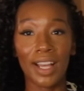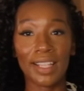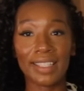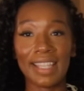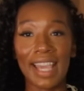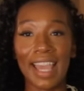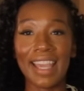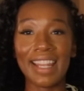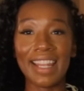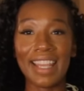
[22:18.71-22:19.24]

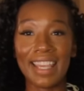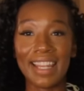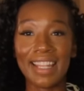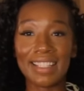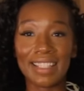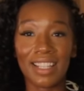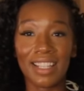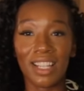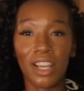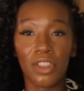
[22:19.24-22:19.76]
again, it
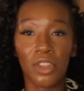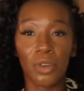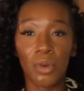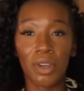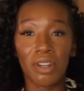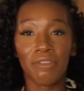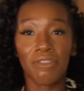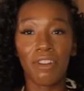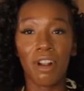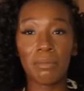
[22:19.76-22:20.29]
is another
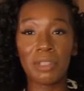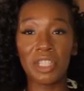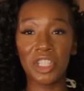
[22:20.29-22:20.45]
one from